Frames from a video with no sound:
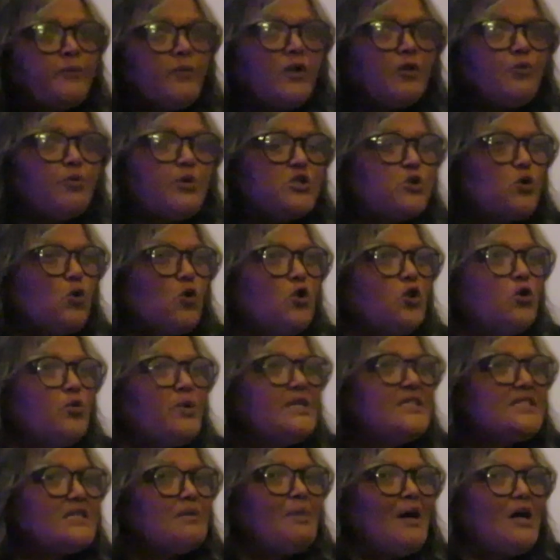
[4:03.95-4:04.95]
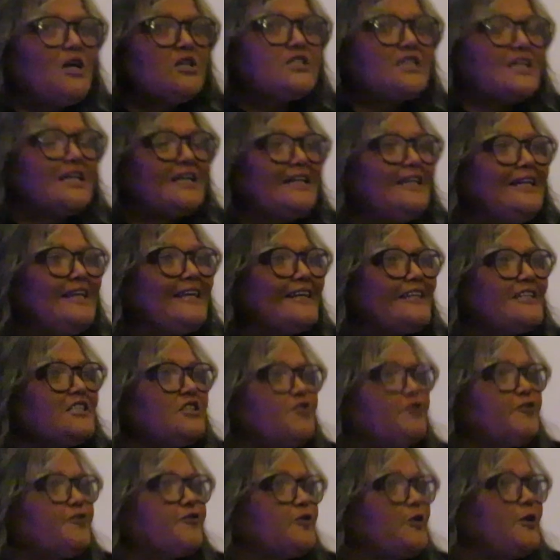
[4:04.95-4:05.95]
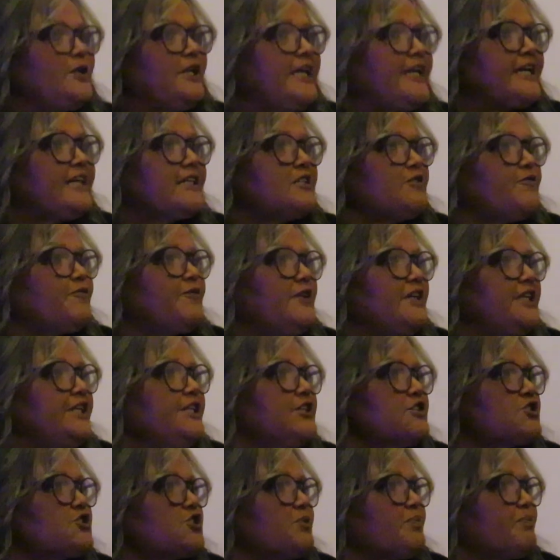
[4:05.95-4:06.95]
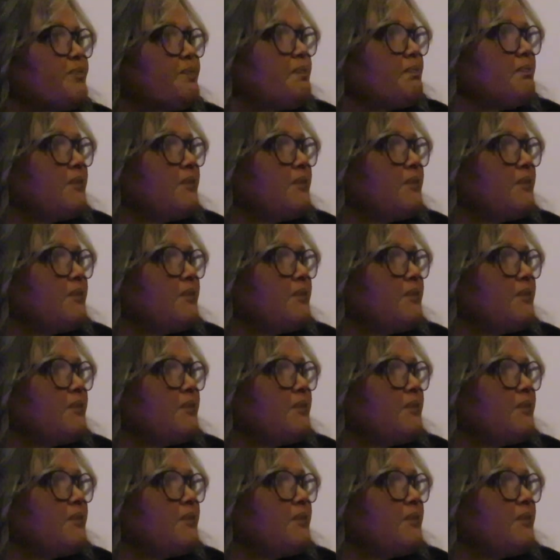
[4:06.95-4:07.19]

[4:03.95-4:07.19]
It was always about a collective leadership,